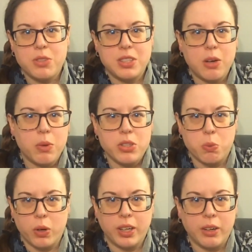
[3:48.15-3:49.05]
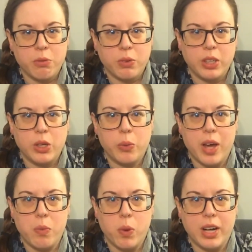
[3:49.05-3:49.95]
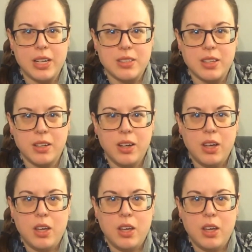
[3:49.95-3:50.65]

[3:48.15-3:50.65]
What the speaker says: see what's working for you and what isn't,